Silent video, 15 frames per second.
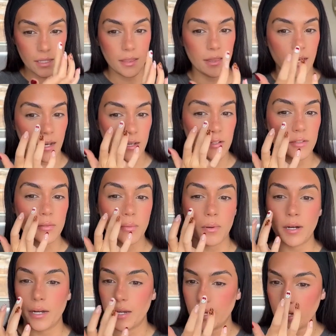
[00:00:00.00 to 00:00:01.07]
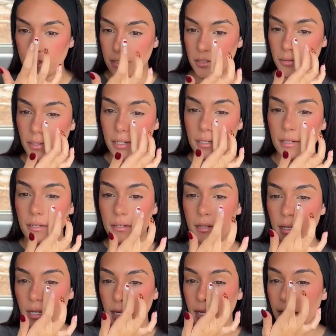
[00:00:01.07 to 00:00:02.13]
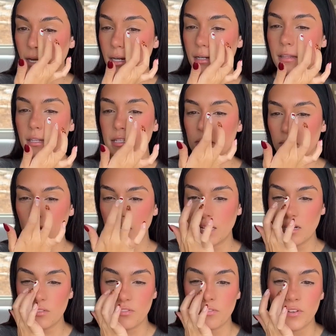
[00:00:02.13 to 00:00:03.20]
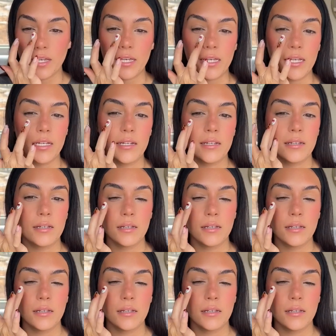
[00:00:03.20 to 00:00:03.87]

that is why I do it. And this will kind of fade,